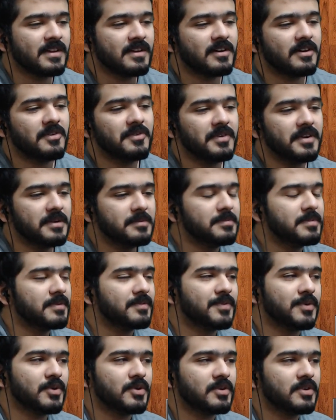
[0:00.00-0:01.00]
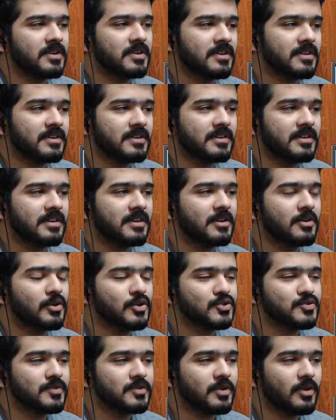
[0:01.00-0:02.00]
Alright, before he
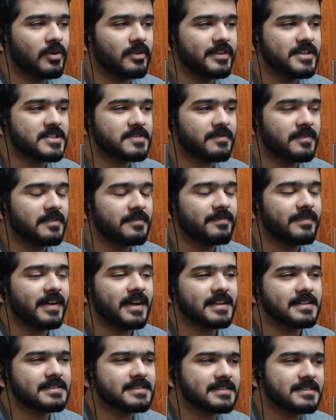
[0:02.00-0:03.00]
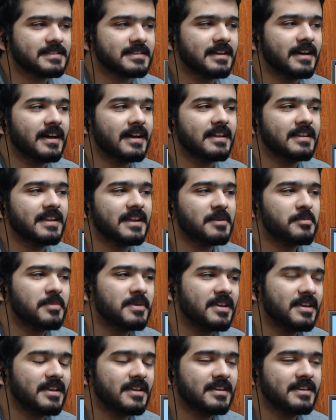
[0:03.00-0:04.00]
goes with all his fun facts, let
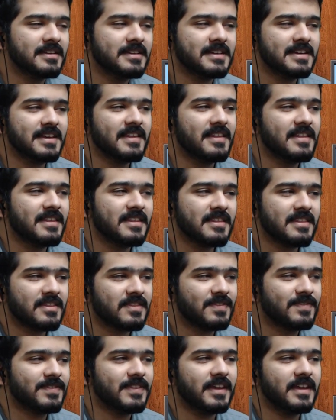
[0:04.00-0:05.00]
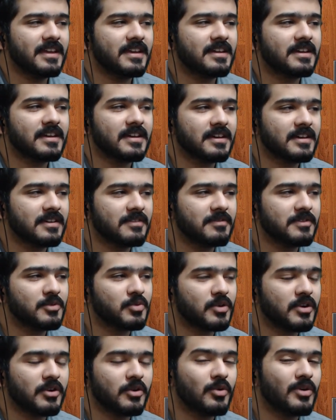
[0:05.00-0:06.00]
me think with
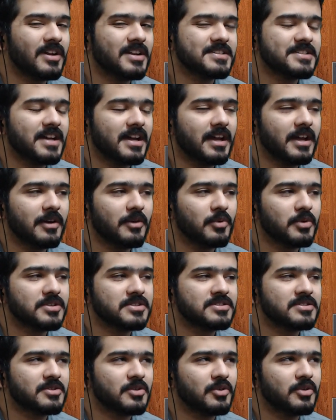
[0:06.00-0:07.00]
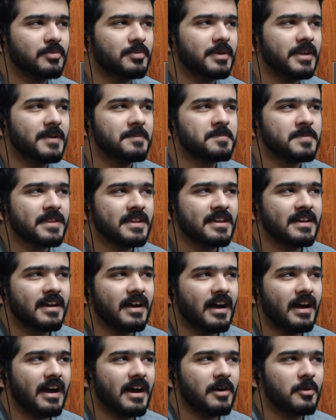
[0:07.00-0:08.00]
what knowledge I have what's gonna be.
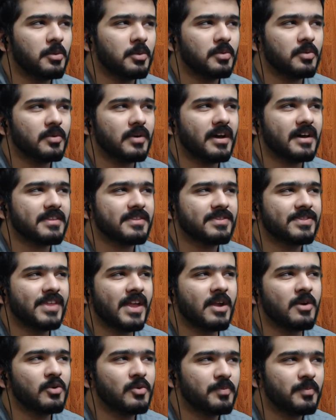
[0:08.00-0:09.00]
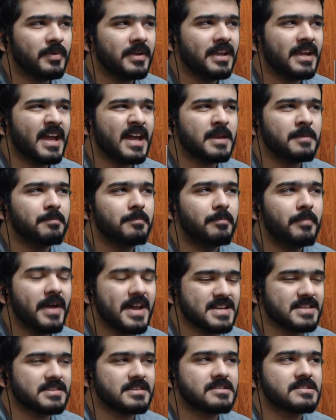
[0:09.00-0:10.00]
I think it would be at
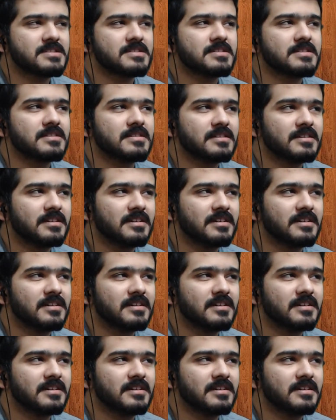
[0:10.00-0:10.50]
best